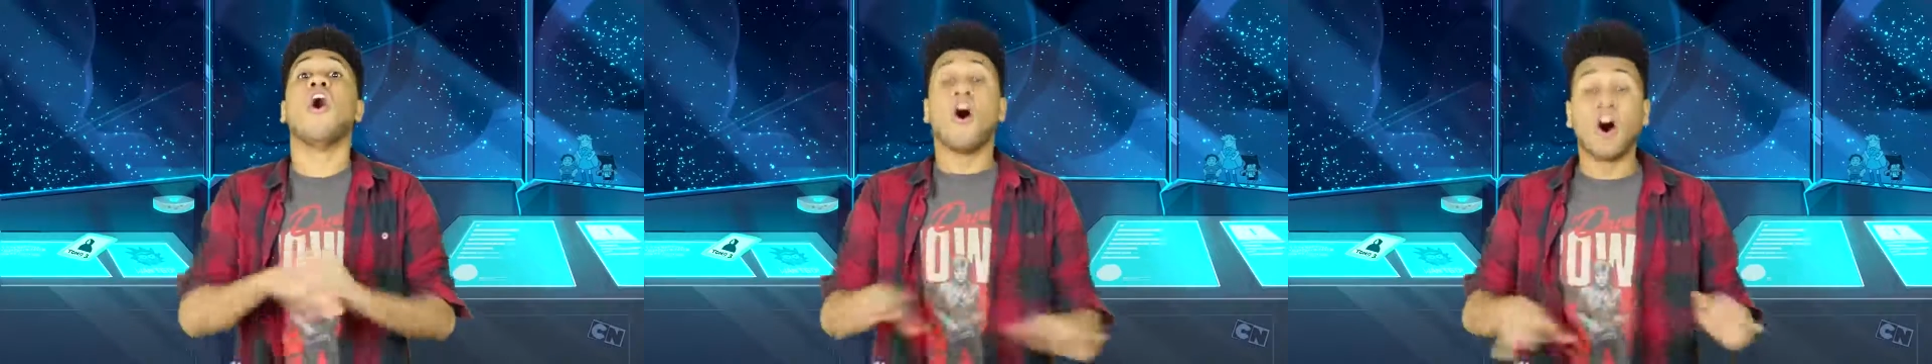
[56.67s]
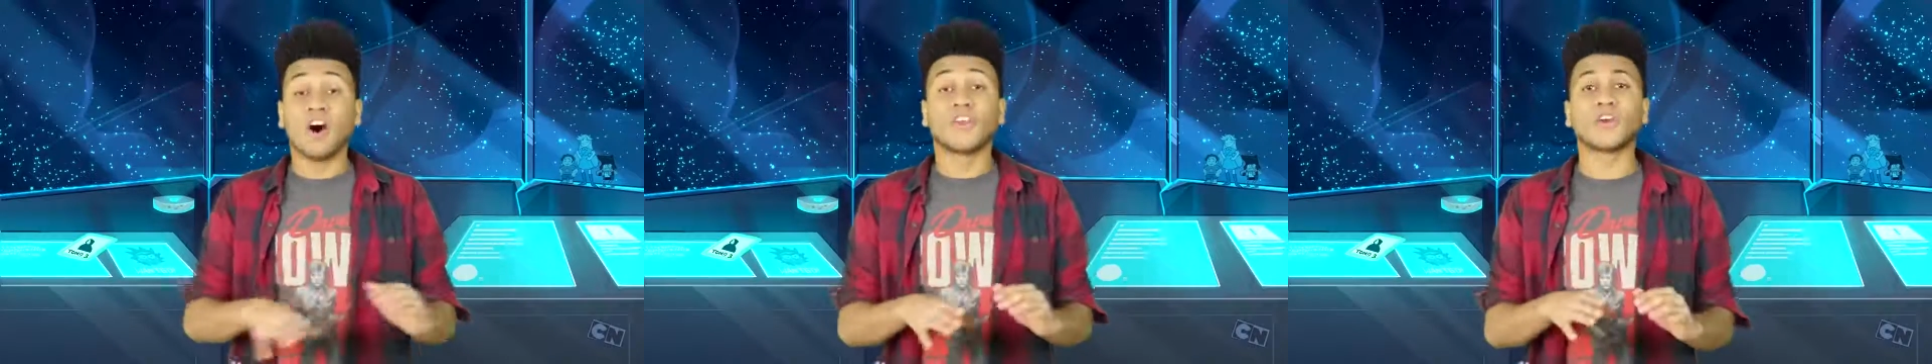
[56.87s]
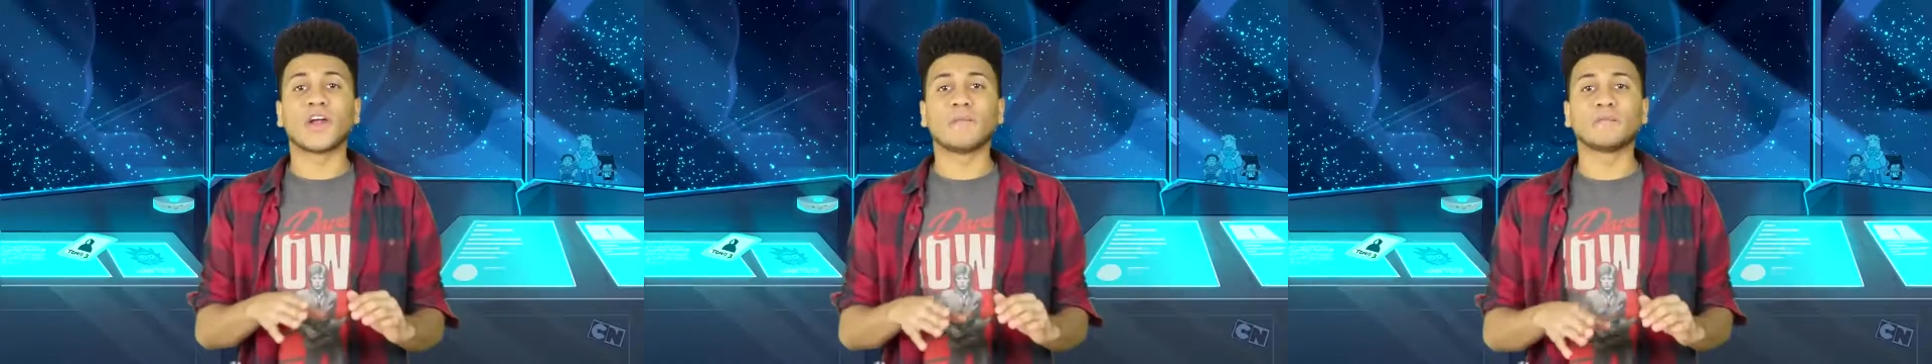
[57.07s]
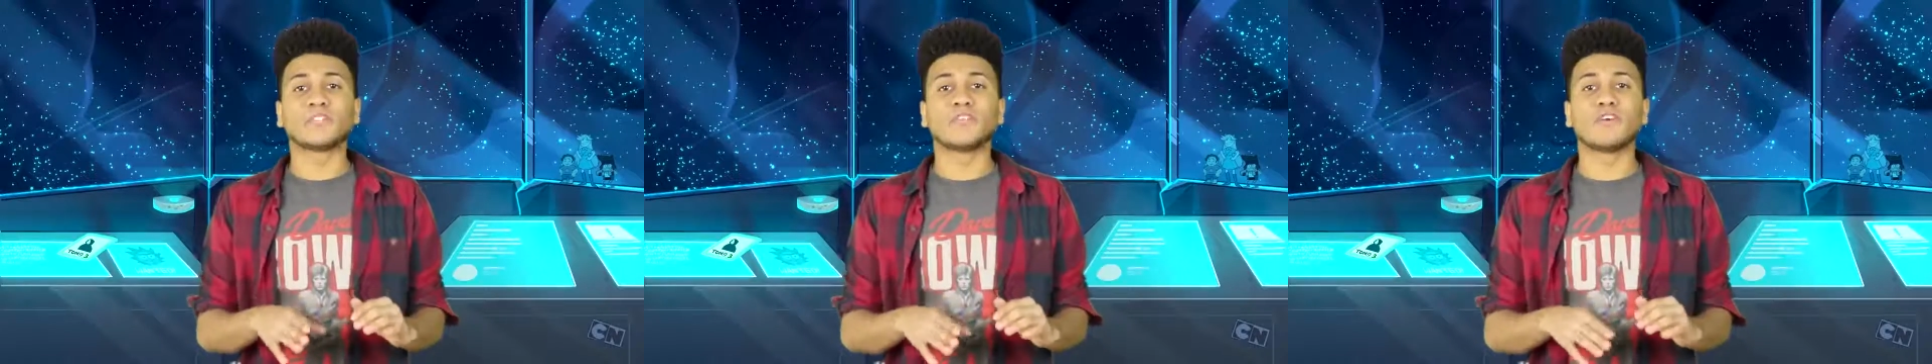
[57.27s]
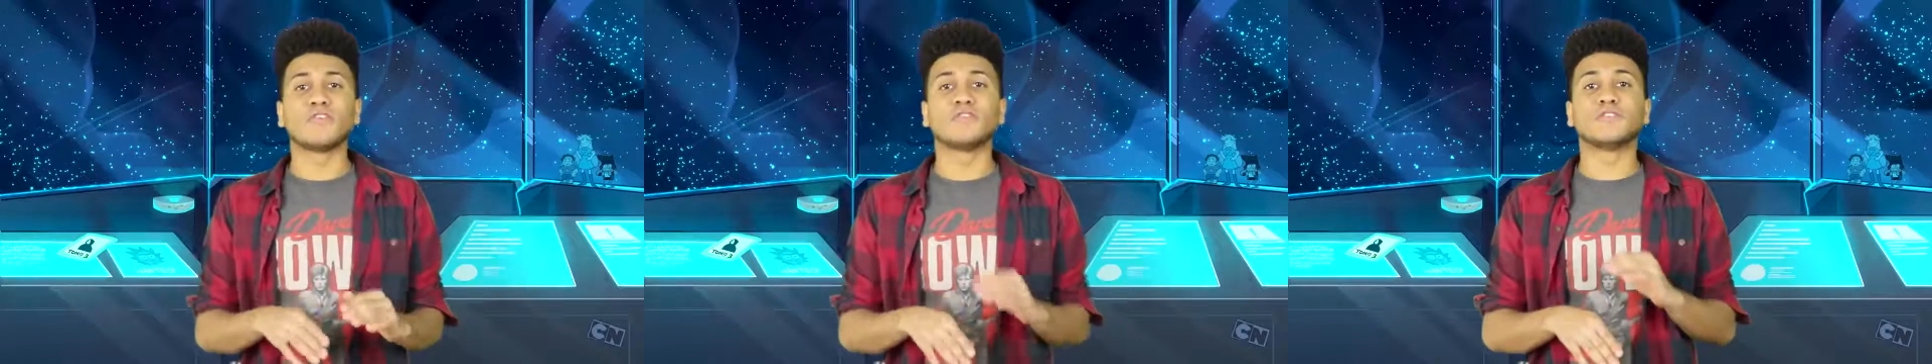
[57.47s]
all their
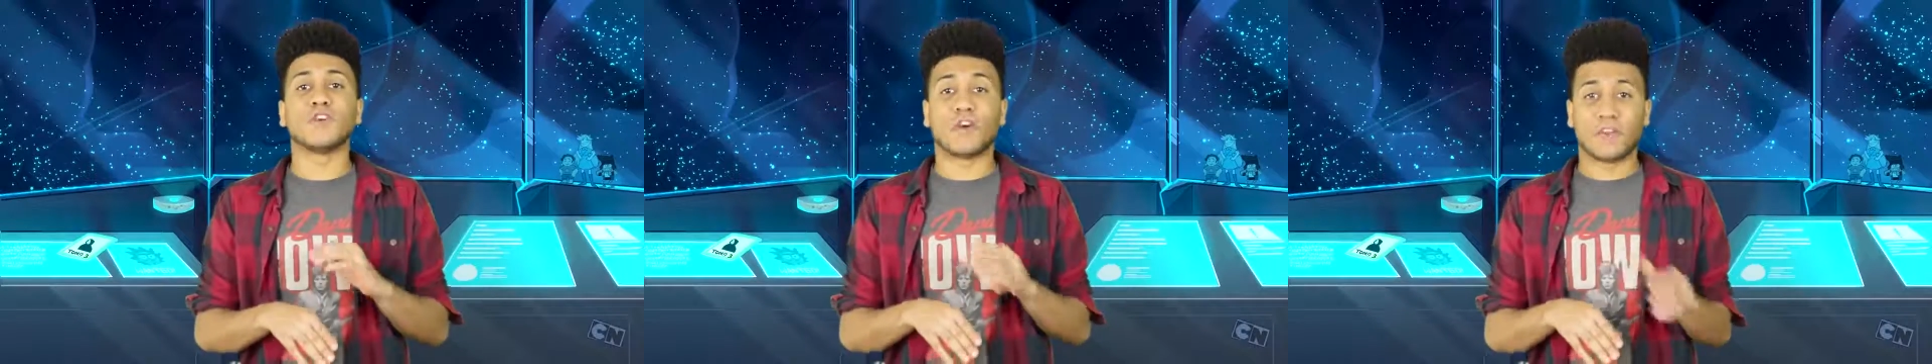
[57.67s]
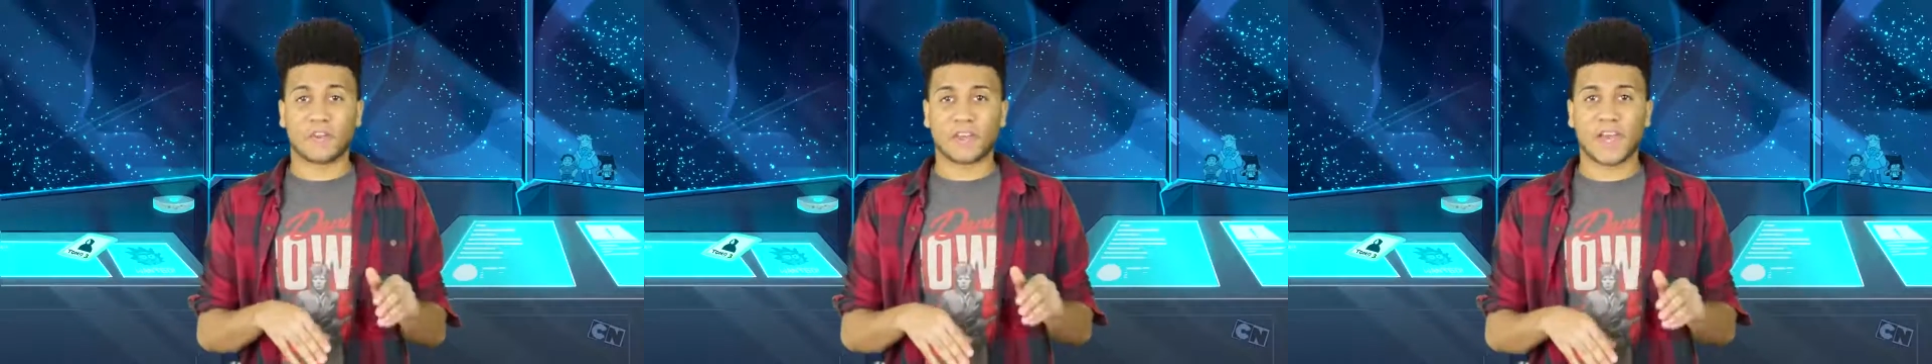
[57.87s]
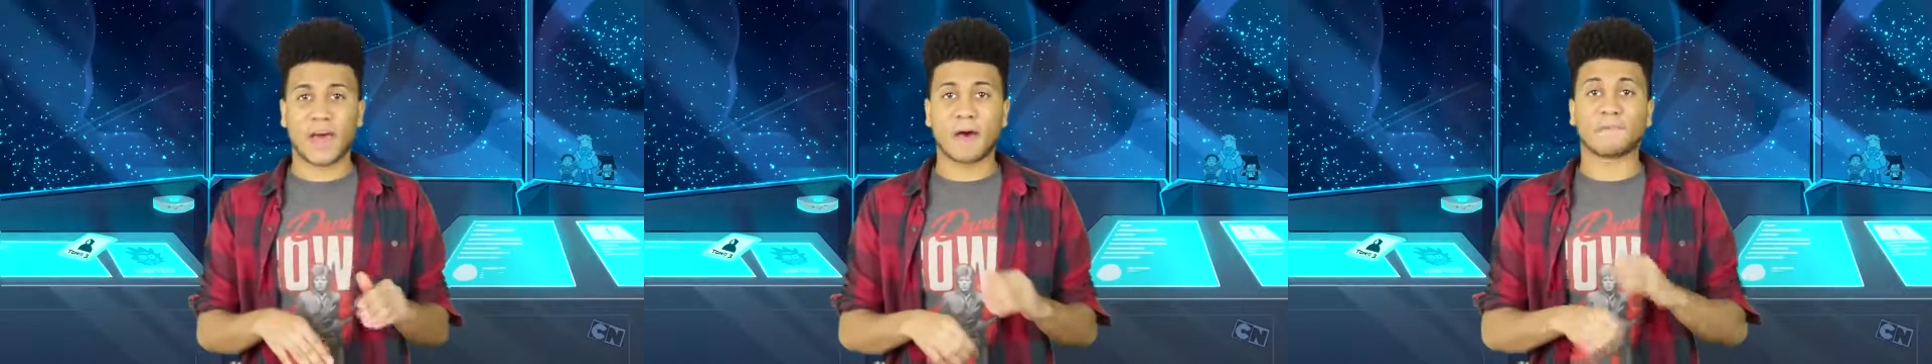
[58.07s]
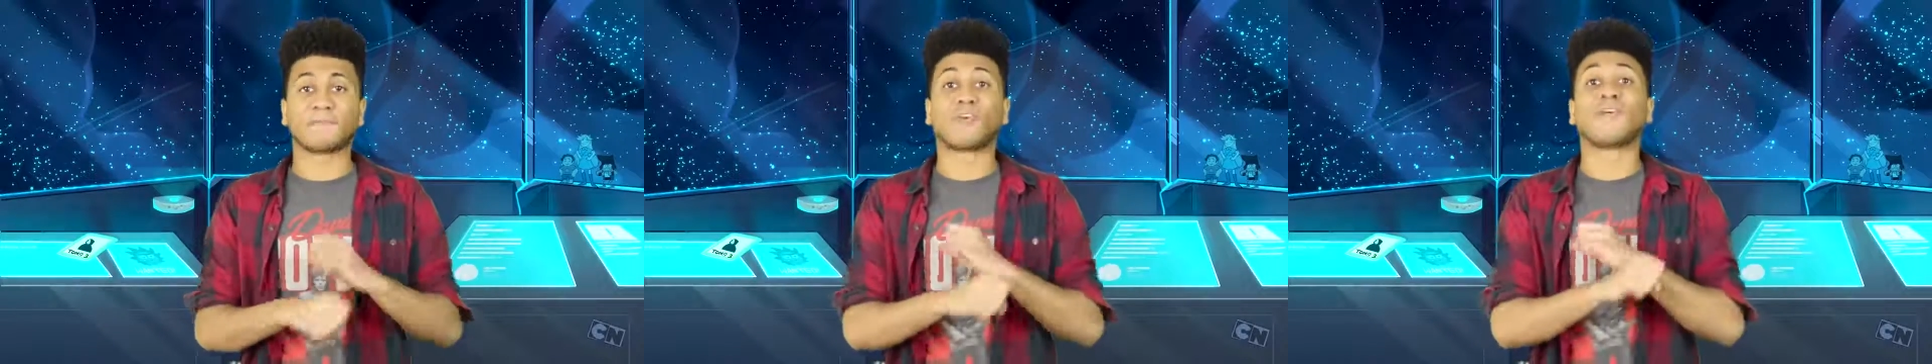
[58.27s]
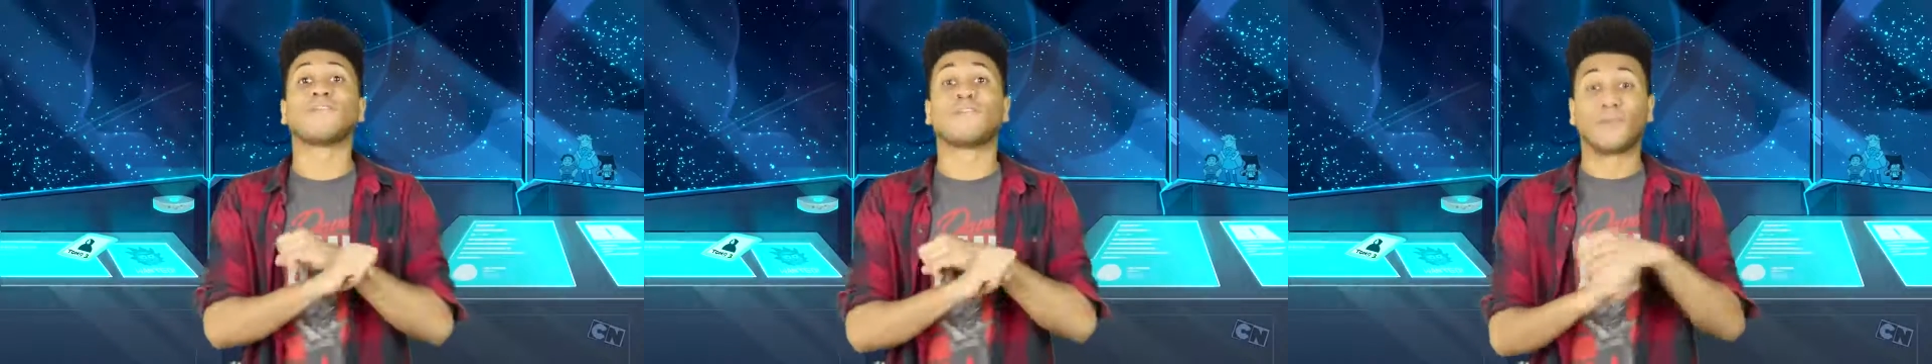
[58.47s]
episodes on the
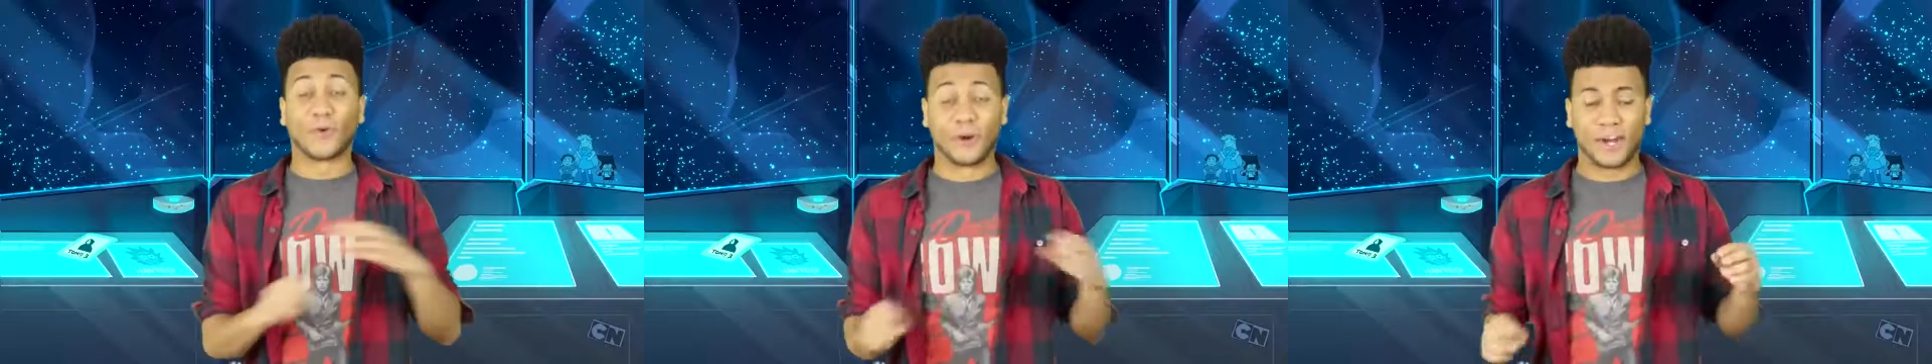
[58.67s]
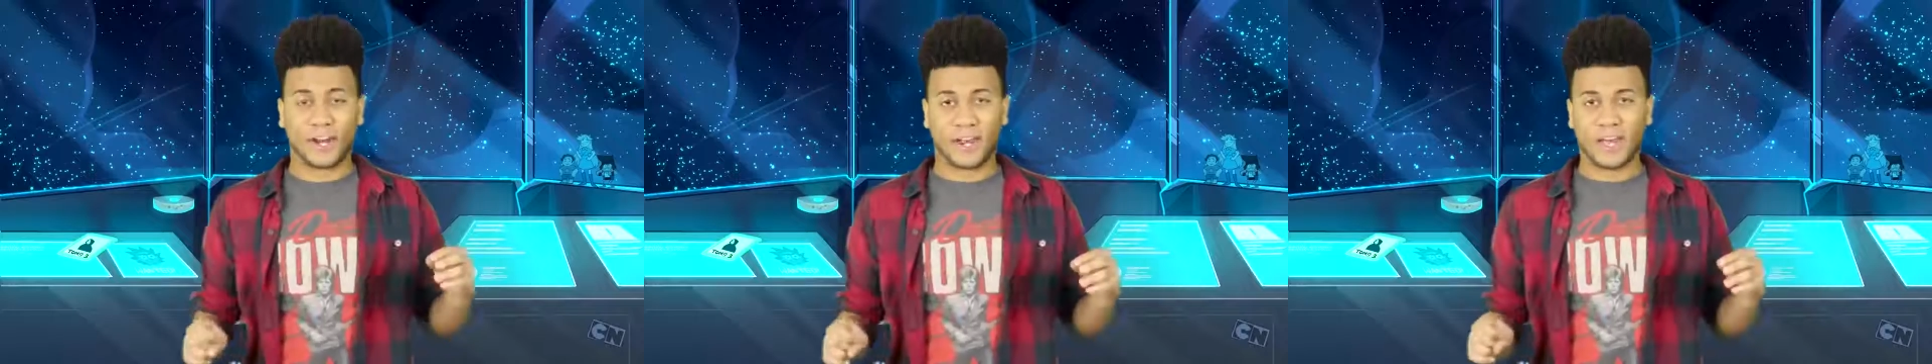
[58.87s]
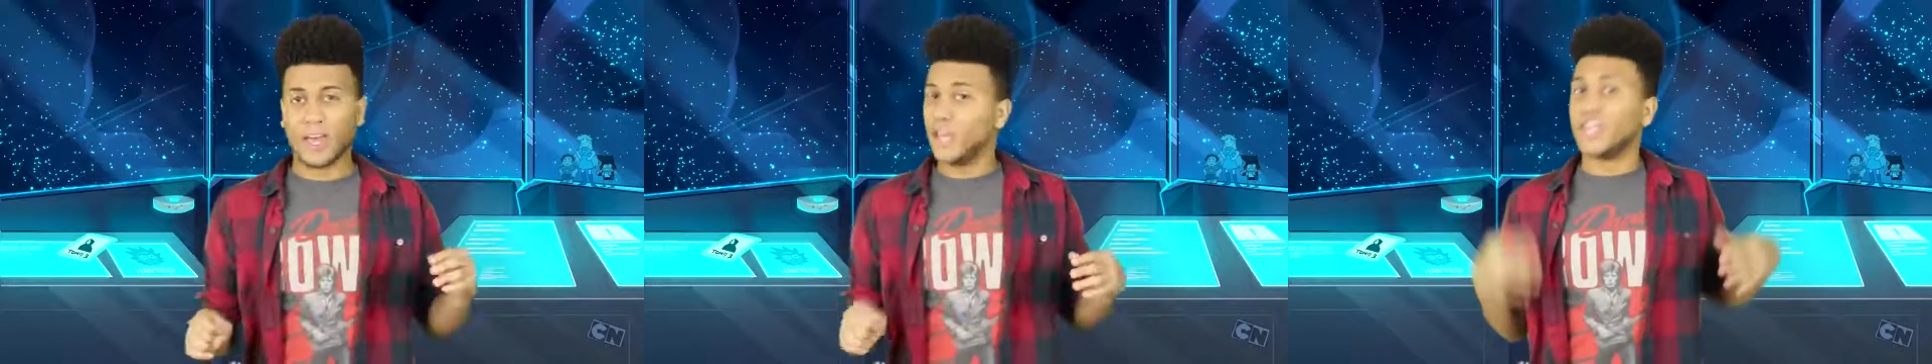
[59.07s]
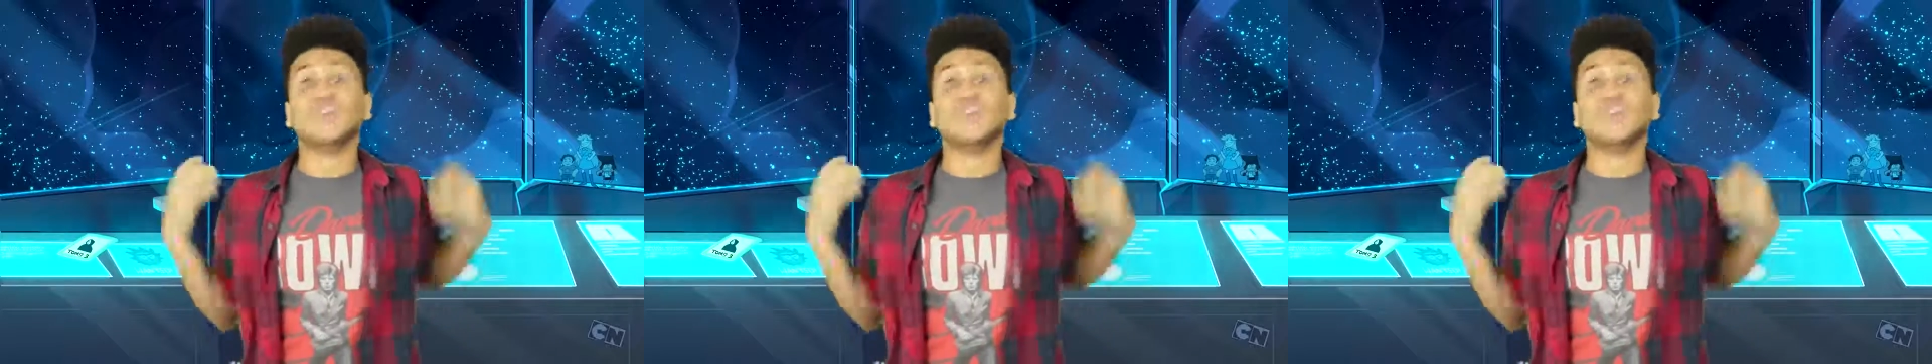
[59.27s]
app for free.